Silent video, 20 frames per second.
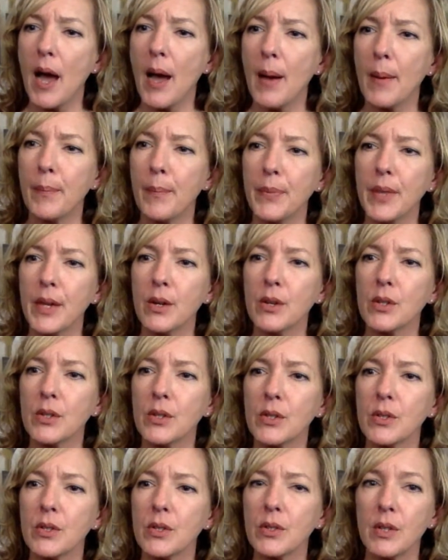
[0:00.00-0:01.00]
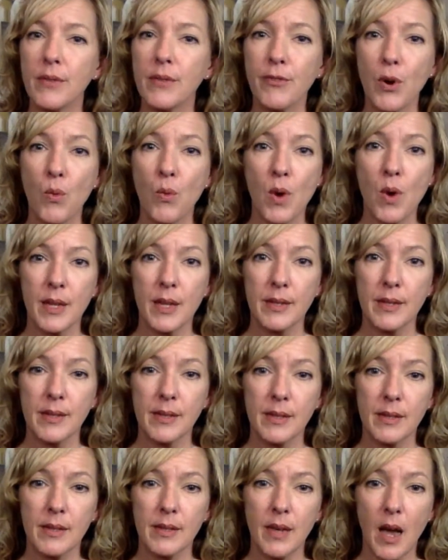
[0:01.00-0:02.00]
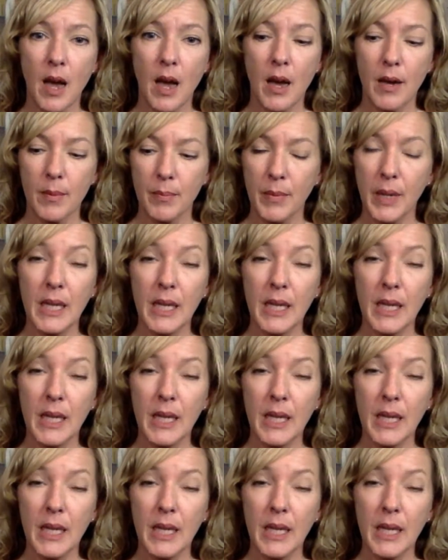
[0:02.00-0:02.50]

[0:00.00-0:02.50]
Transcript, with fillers: Um, there's different ones uh,